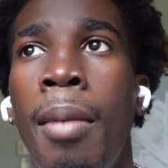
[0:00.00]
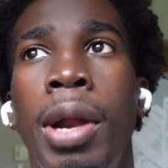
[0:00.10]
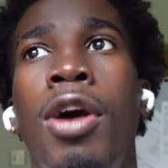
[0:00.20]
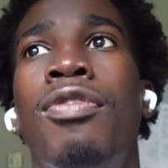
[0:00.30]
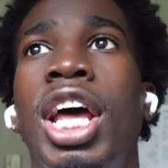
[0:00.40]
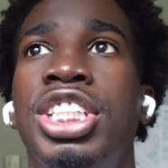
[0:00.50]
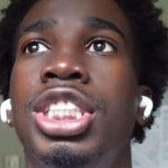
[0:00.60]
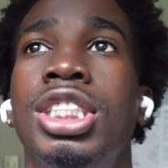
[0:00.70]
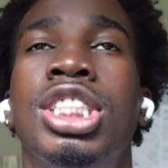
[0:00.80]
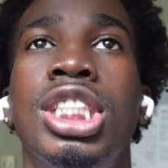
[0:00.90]
but I don't feel like
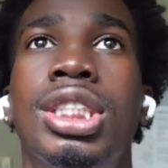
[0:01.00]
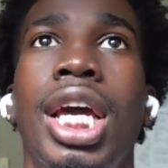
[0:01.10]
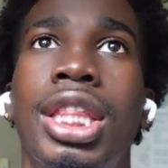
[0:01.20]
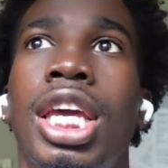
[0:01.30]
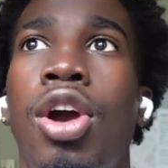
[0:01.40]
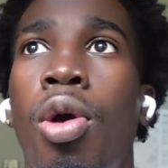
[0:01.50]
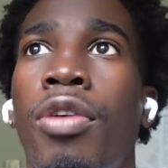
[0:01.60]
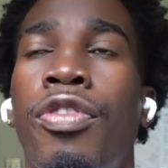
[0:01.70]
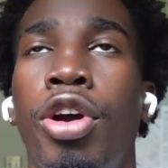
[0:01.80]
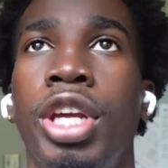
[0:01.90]
she said that in order
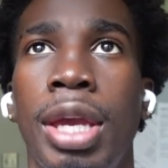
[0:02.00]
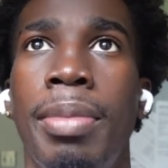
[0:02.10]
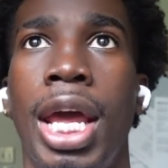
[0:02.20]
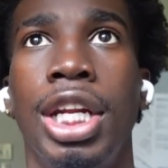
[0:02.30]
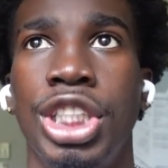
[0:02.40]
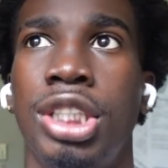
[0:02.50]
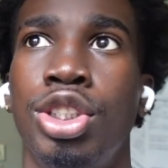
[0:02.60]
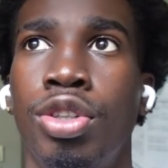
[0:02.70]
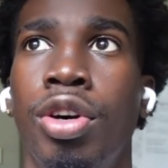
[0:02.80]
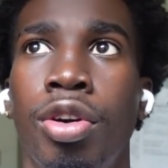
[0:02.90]
for her to get mad at
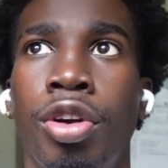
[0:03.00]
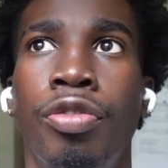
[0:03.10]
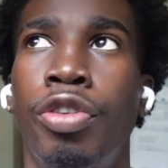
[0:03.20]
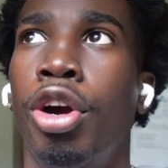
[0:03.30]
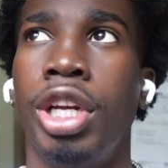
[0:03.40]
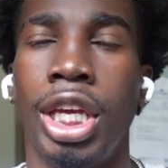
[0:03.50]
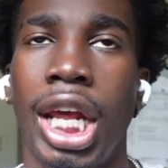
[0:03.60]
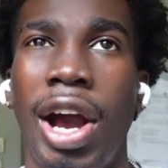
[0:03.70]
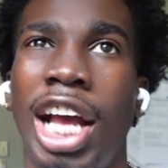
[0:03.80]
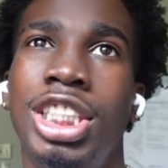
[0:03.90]
Jocelyn, so for her to get
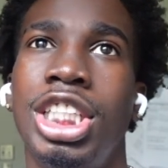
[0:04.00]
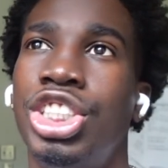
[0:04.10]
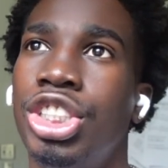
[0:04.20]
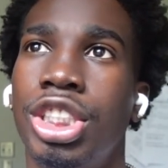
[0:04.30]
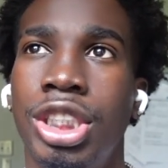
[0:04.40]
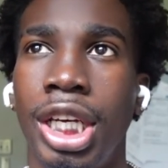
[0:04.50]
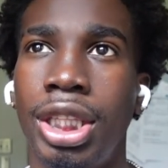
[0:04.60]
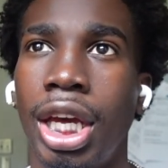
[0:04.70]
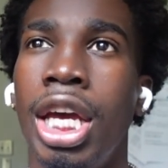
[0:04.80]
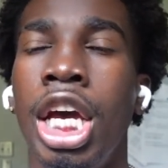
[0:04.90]
out. I think she just said that